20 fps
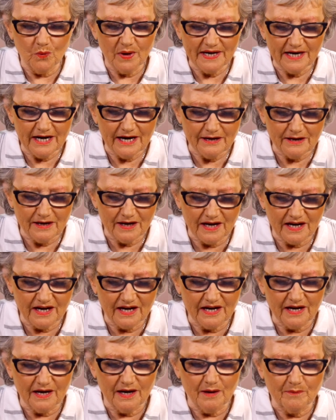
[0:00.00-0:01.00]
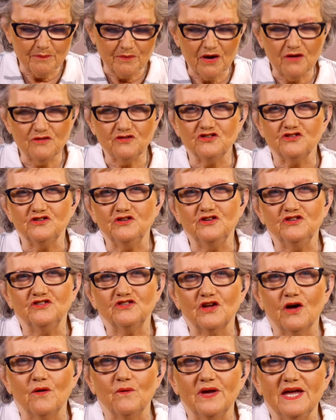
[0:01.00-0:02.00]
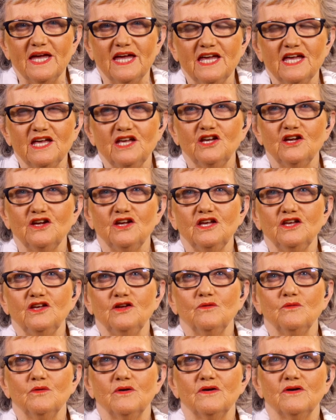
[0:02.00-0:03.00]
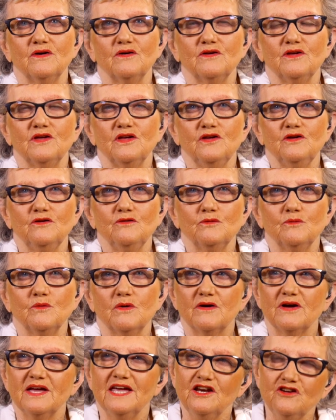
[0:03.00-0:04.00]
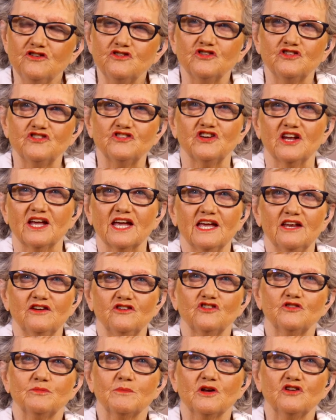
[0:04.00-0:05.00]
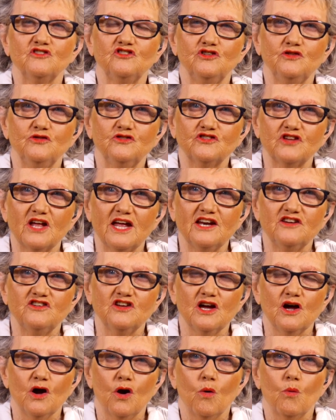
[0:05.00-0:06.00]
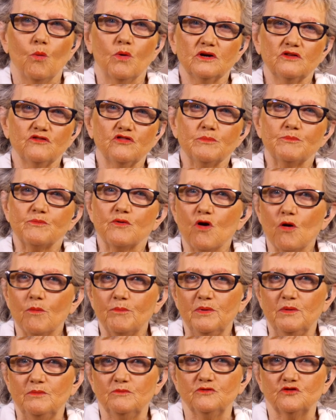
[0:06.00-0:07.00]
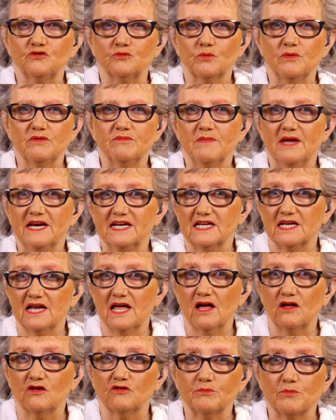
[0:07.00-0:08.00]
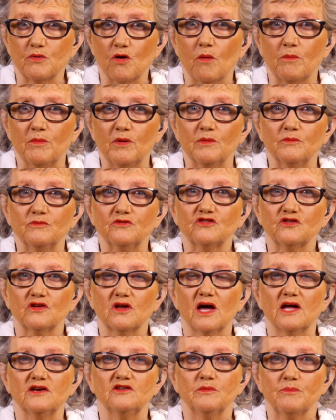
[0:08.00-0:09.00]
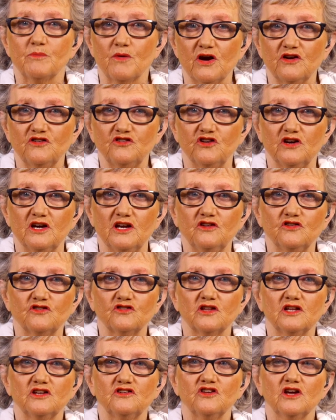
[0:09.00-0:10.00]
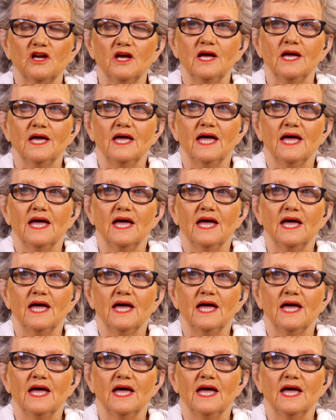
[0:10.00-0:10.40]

When I approached you, Zoe, you were interesting in as much you said one of the problems with mental health problems and depression is that,